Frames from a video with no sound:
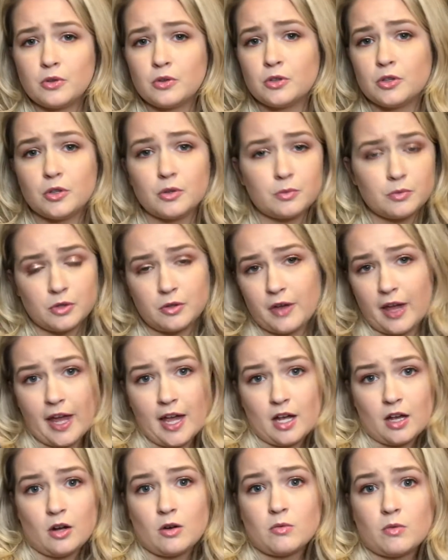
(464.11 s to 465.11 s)
You
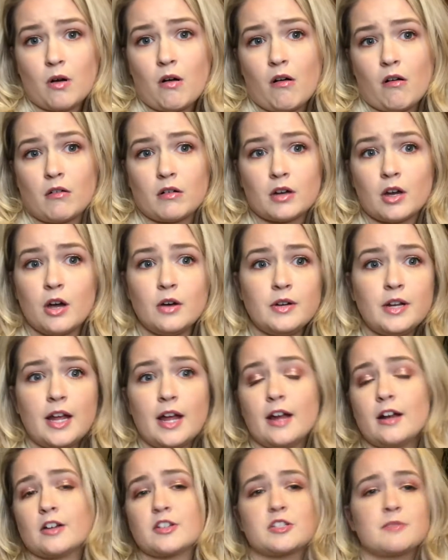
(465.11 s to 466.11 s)
can't go wrong. Coty
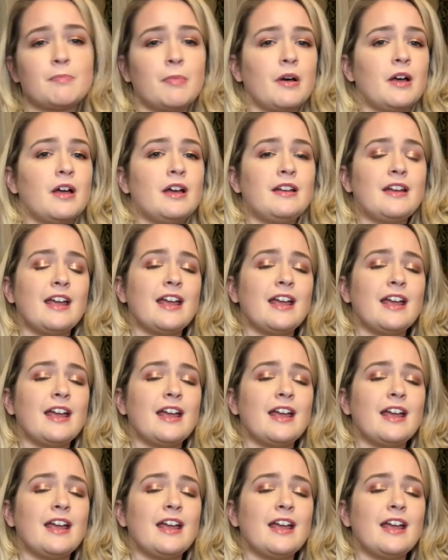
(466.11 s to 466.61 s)
Airspun.